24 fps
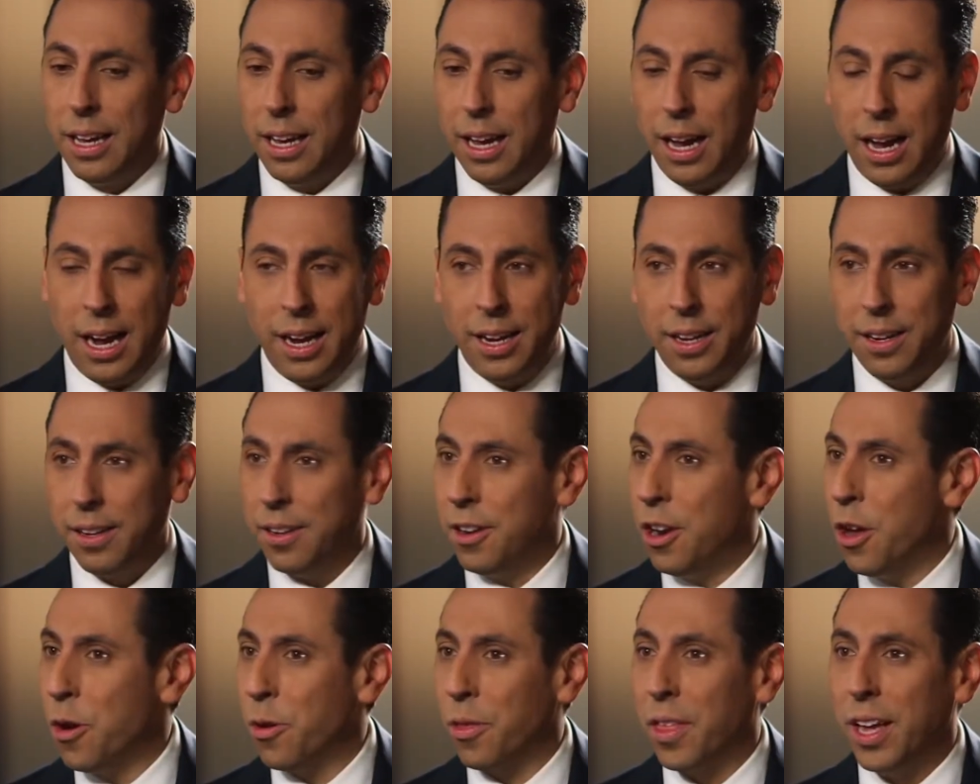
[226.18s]
I
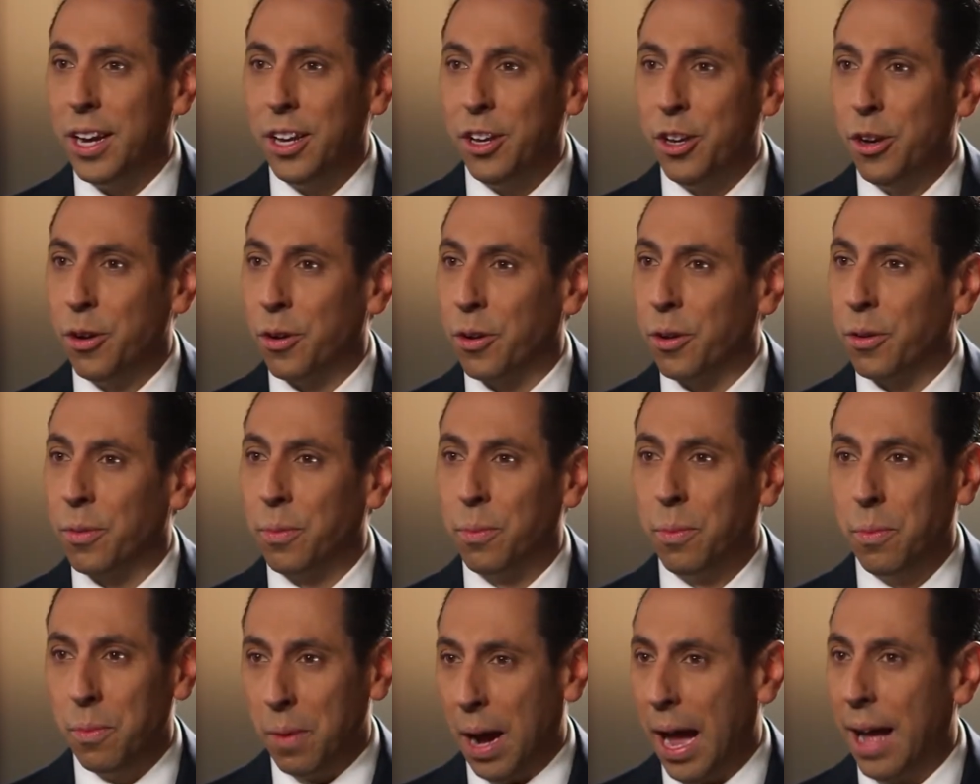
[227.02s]
know that
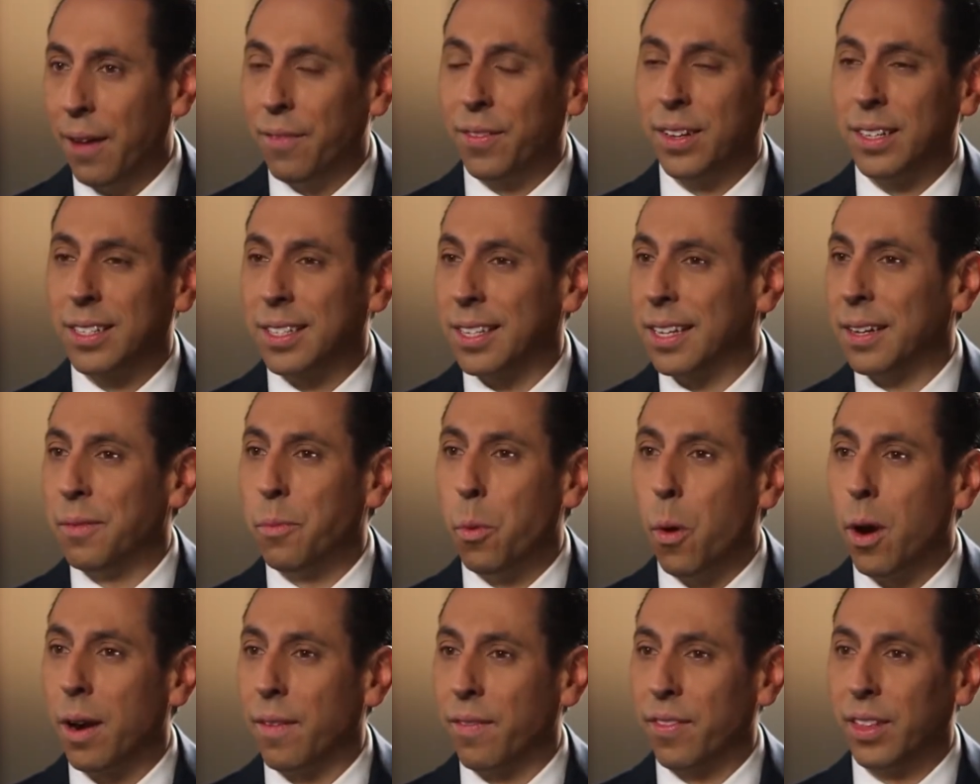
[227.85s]
you're obviously
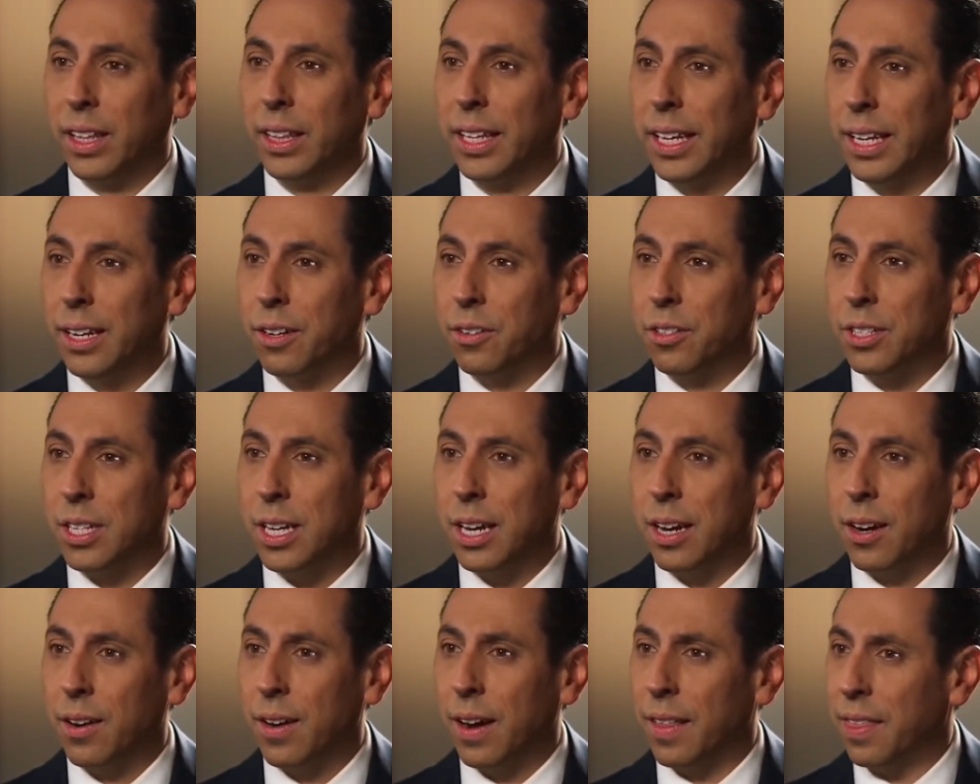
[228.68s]
one of the leaders here.